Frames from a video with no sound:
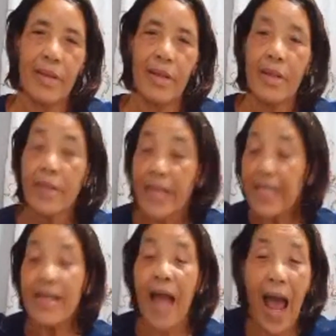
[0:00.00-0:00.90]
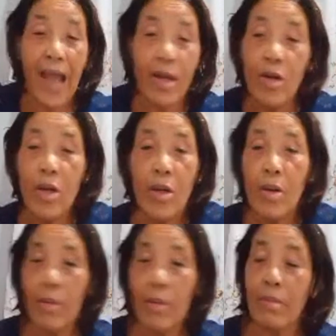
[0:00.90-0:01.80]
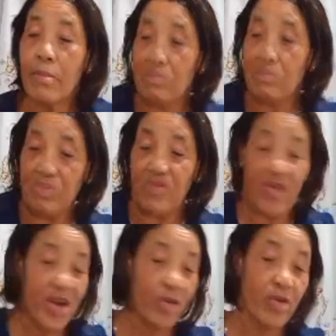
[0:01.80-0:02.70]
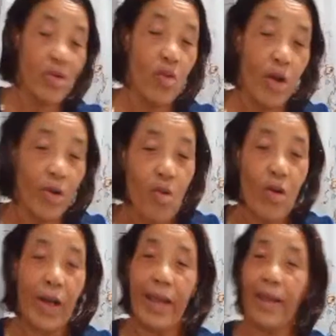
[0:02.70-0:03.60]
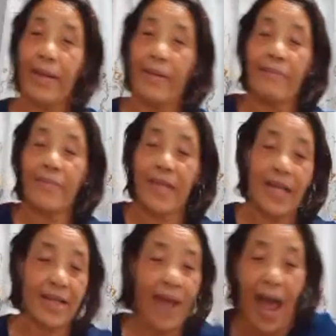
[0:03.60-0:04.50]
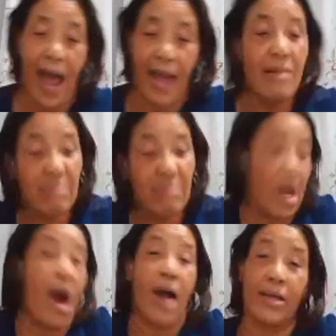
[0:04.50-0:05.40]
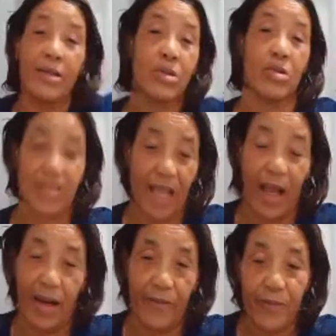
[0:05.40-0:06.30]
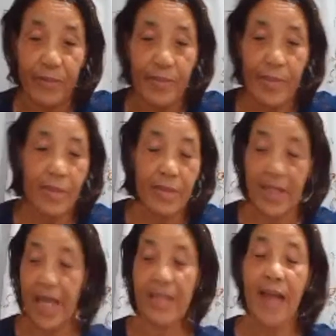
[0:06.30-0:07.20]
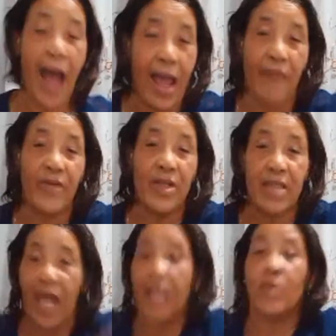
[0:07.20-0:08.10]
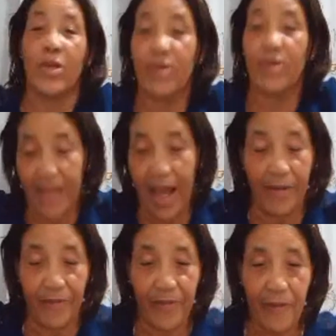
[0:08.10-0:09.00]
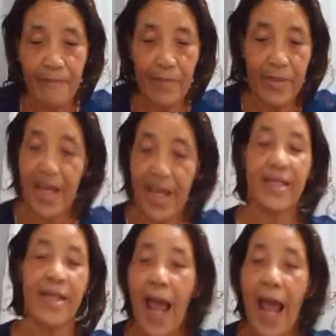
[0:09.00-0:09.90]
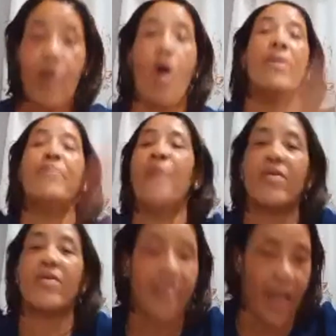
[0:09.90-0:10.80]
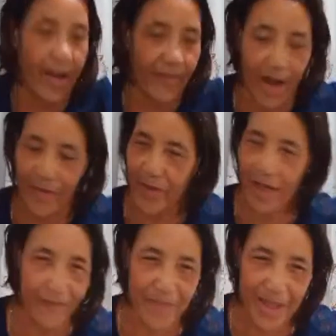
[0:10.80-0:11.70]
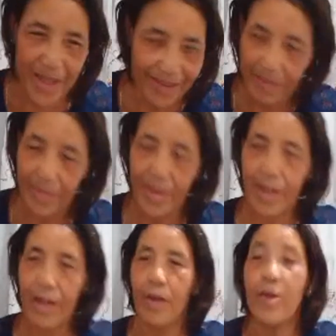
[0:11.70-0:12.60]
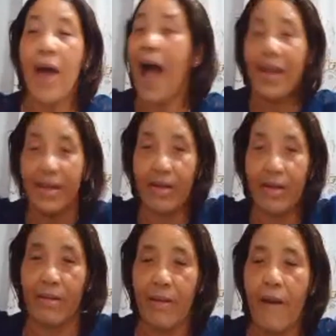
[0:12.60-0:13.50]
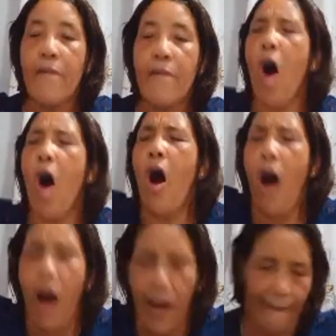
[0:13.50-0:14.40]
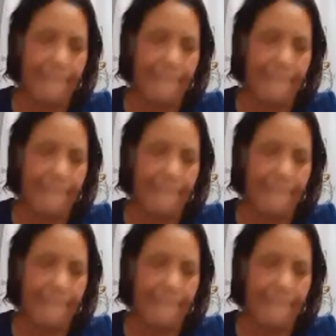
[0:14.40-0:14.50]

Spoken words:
Getting high, drinking on their own Kool-Aid, getting high, talking to themselves, getting high, having sex with themselves, getting high, coming by themselves. God forgive me. On high there, all